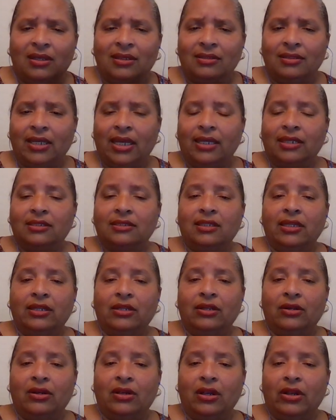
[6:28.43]
Seconds
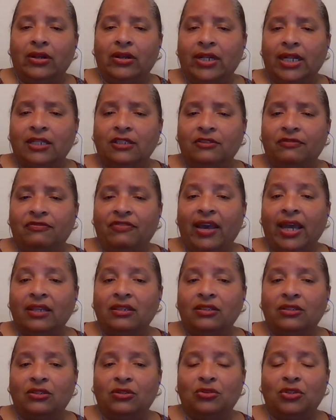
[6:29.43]
later, her gaze
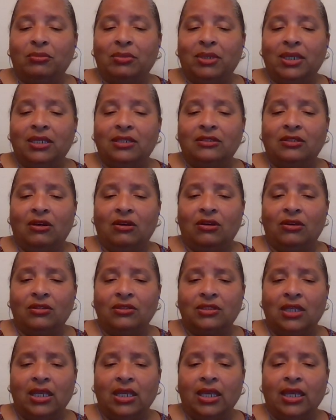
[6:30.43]
fastened on the man's dog.
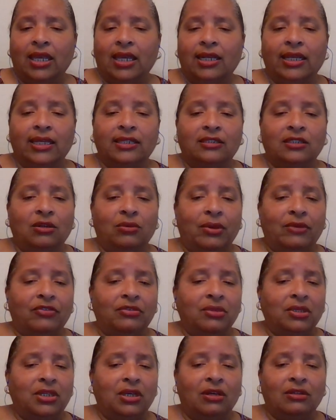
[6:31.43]
Glancing away from
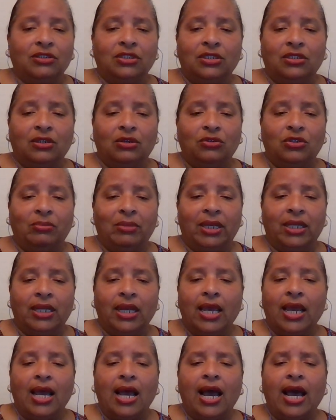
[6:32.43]
the dog, she told the man,
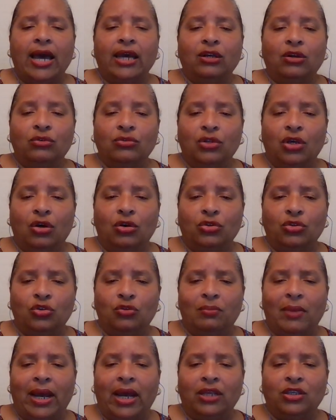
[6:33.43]
I don't know you.
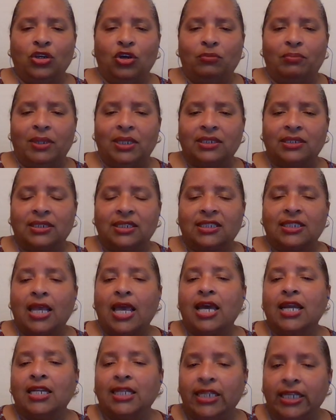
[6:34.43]
Mind your business.
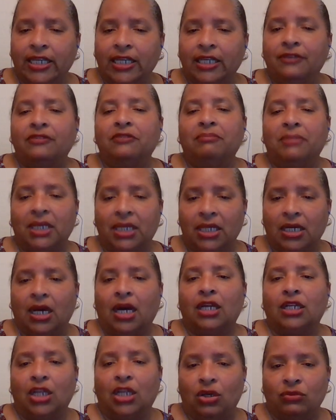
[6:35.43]
Leave me
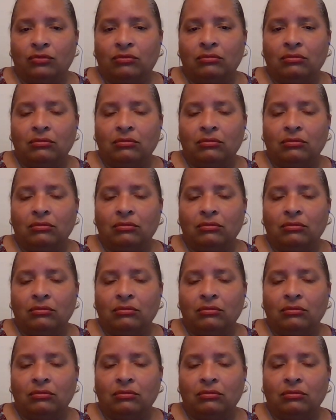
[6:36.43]
alone.